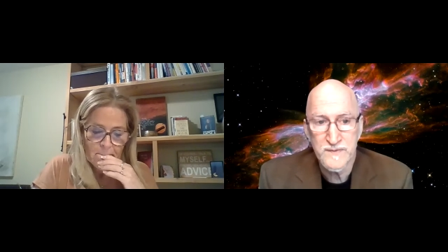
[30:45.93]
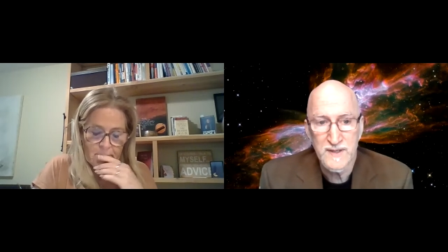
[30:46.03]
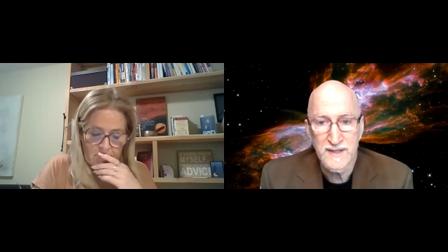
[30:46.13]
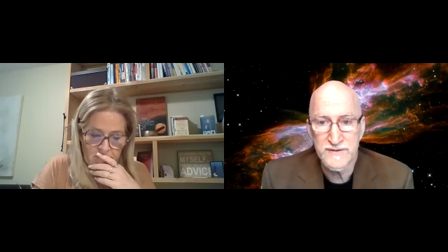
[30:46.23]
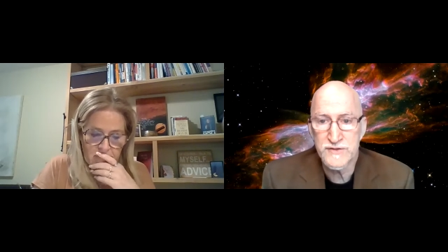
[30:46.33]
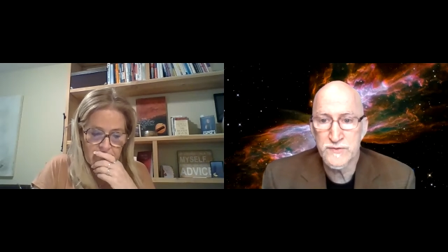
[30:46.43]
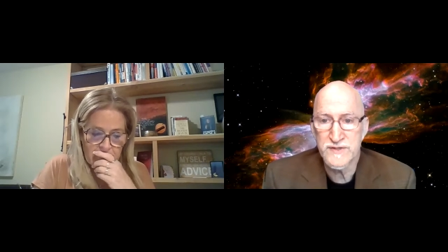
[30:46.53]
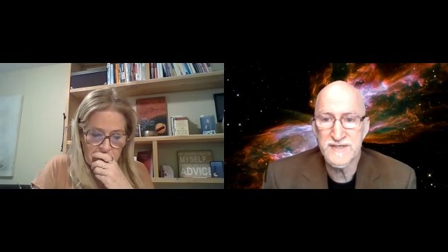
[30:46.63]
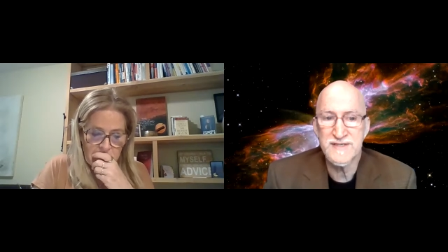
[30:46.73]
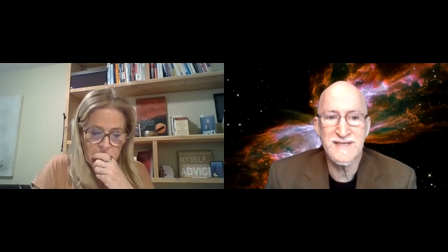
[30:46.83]
Speaker 1: Mm-hmm. And so mm-hmm.
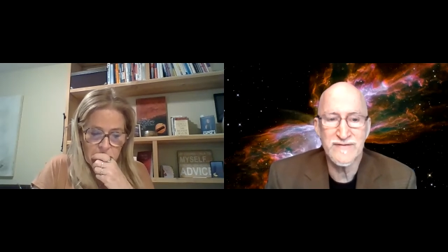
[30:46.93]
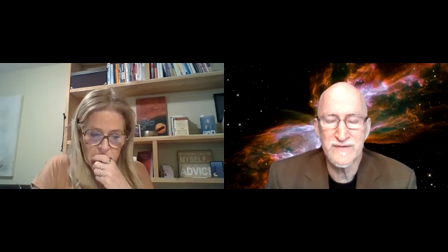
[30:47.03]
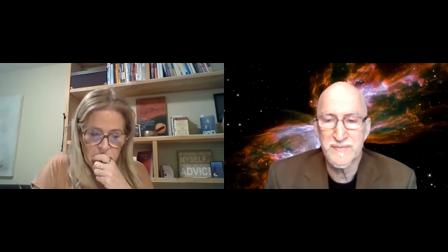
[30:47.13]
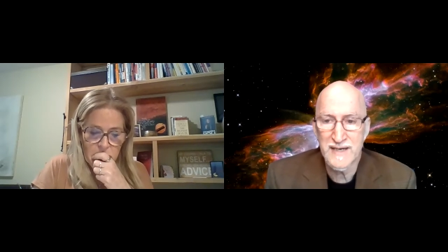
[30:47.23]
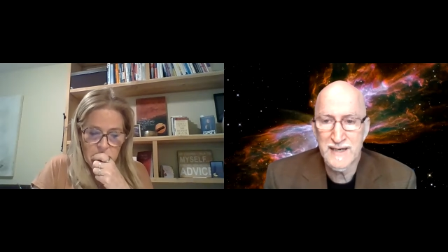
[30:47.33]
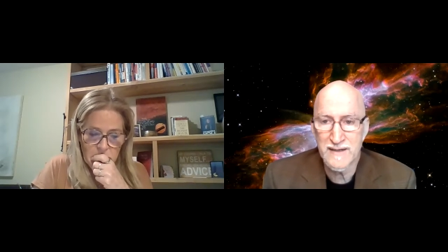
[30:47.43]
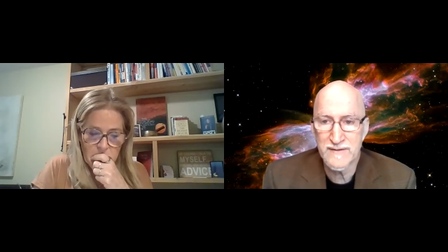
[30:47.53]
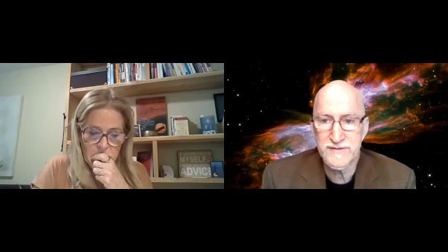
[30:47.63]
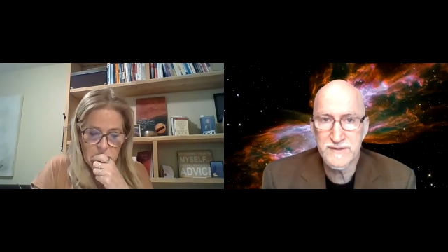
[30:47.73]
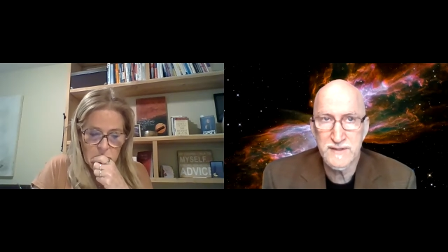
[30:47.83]
these seven
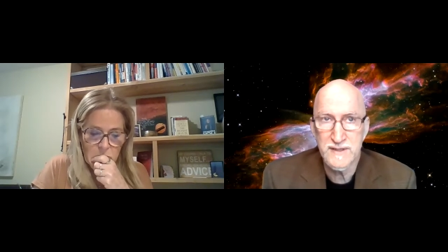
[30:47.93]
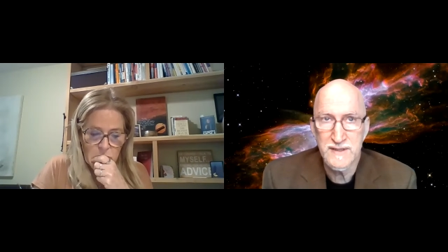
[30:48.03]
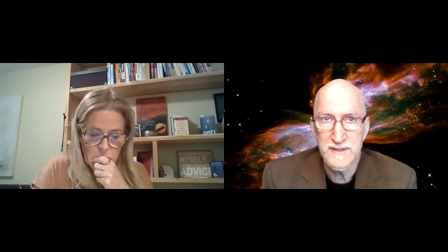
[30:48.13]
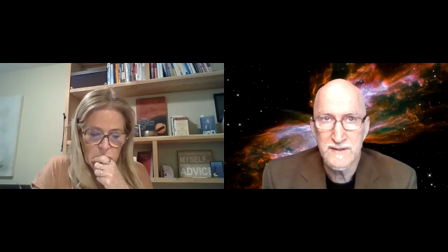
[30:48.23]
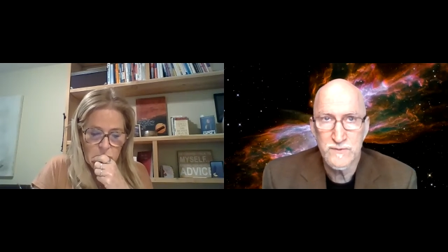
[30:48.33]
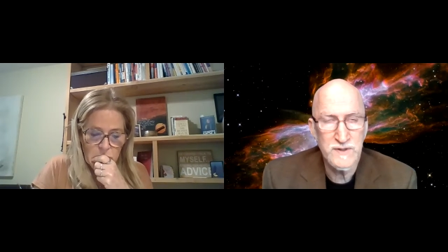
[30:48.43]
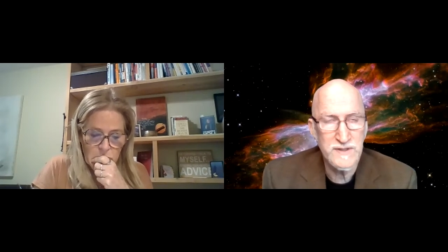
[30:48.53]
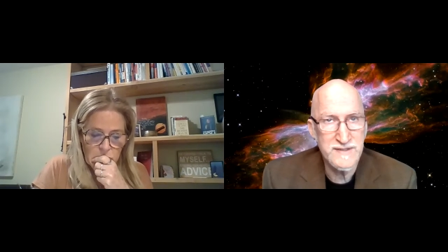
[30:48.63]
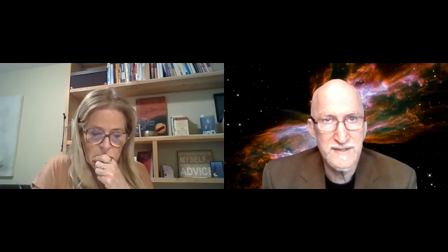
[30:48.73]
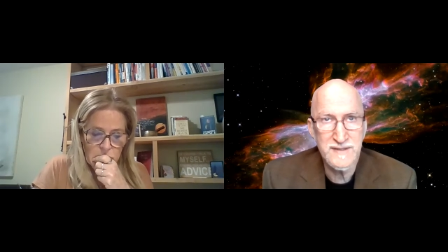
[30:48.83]
paths really
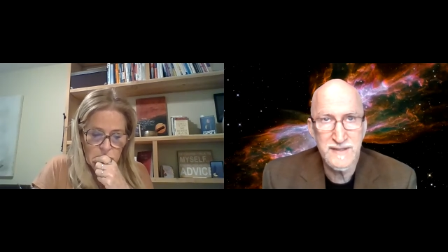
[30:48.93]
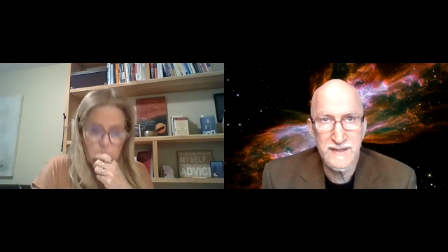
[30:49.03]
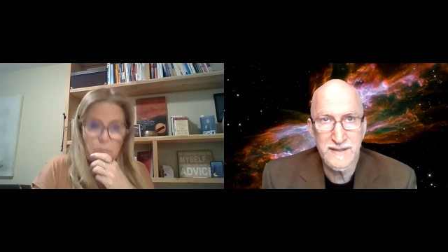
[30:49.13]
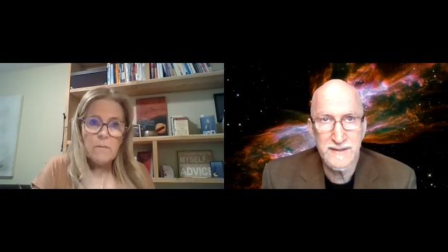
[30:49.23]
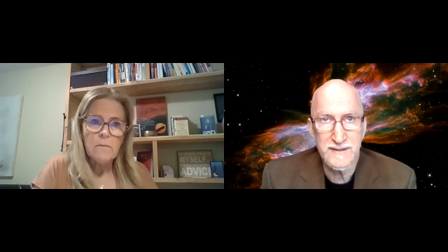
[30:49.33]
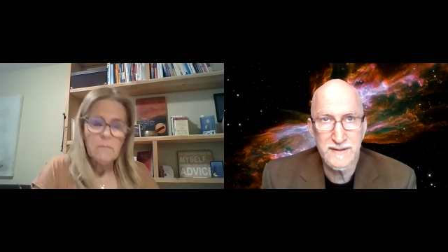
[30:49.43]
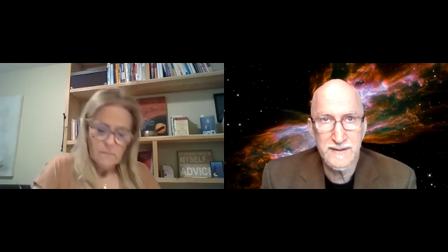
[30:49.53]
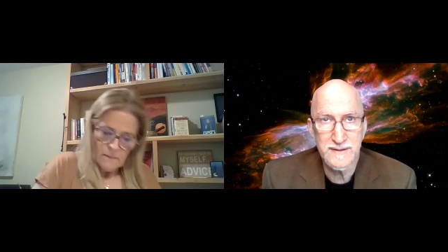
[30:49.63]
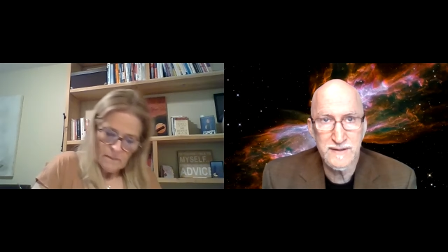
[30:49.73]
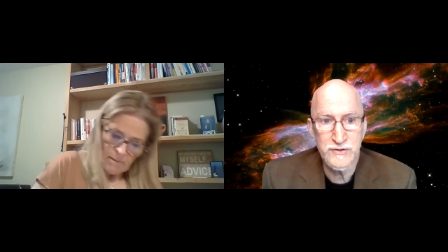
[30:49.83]
dictate
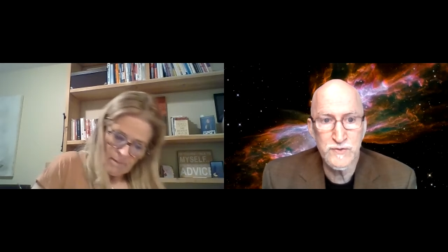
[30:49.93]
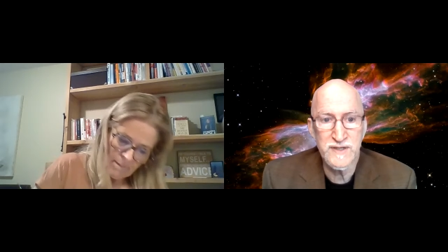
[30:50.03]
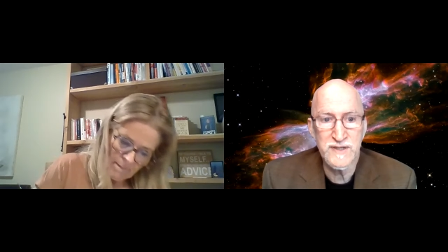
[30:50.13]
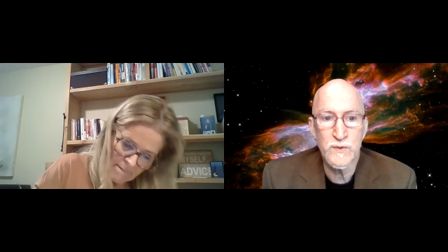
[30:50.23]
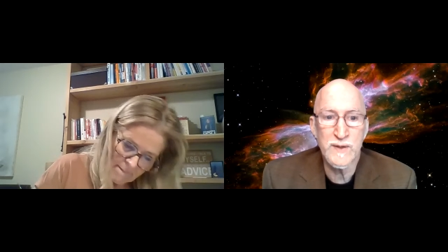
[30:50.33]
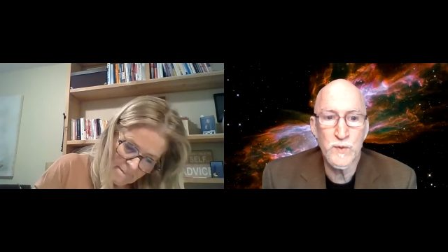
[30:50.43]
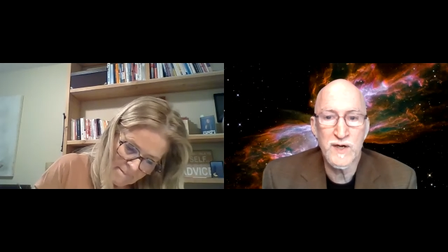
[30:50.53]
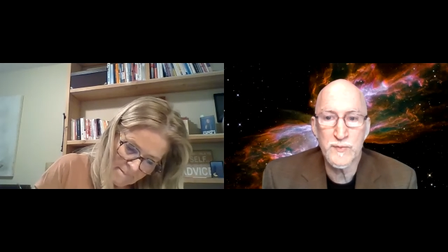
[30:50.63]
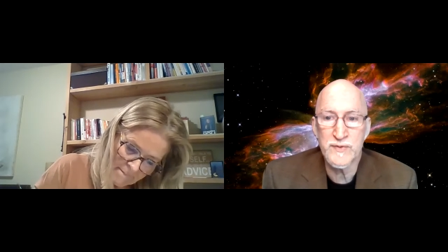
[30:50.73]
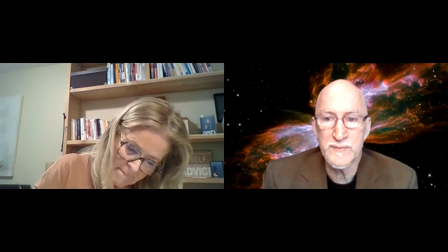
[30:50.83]
a unique way
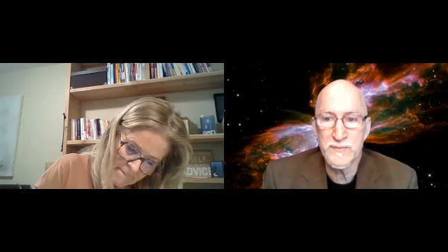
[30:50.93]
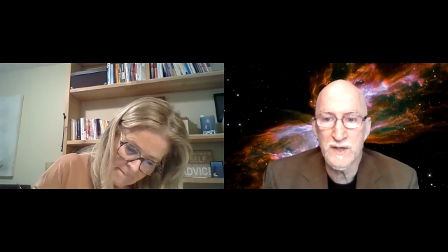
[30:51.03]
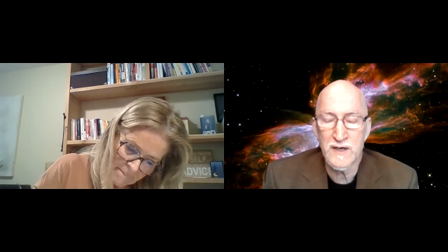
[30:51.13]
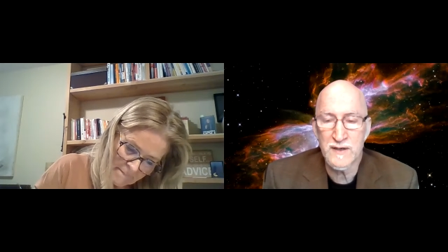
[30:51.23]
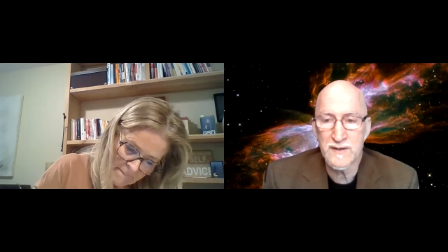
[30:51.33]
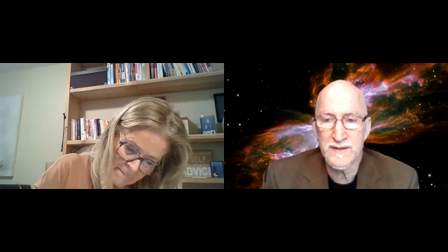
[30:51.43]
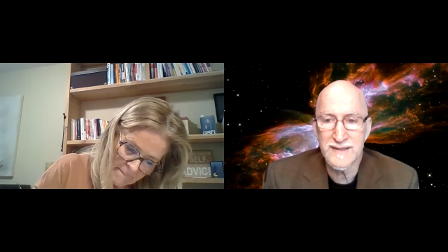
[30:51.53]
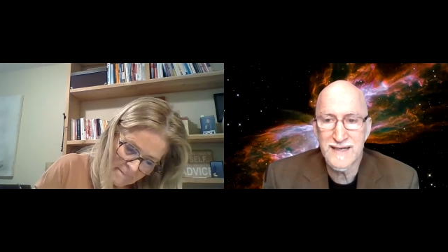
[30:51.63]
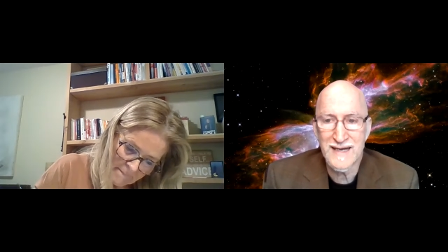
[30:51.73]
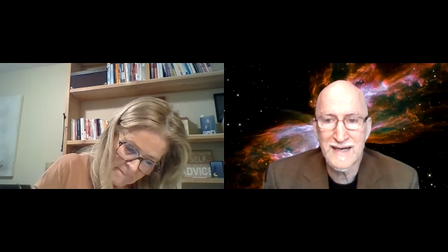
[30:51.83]
where people are
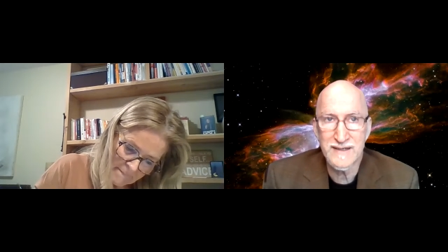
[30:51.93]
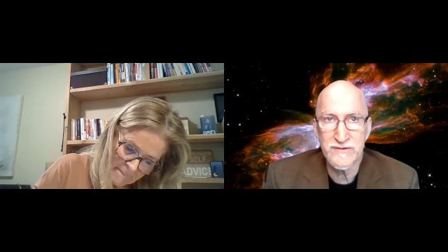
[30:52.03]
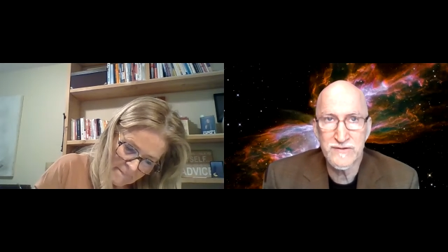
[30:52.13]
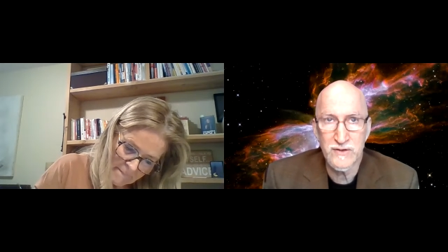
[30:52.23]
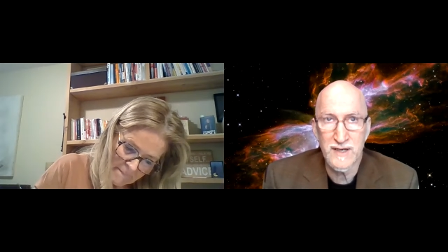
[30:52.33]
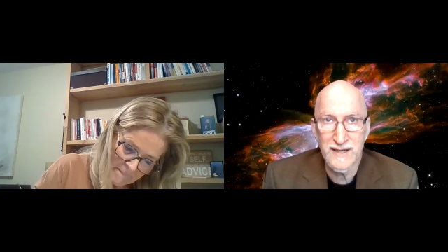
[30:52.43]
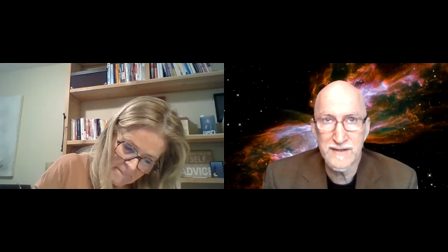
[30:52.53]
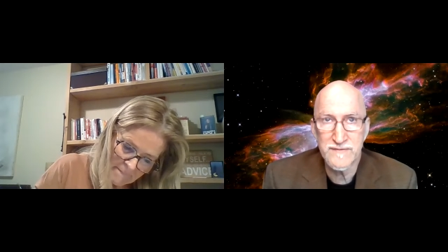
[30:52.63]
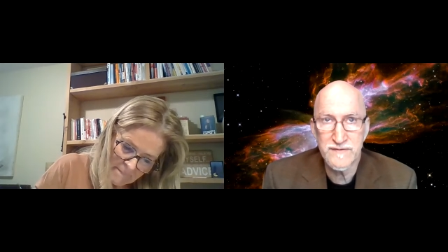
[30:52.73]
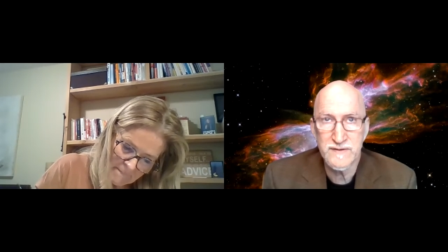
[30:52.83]
at in their
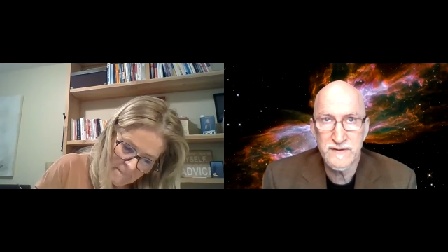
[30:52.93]
life.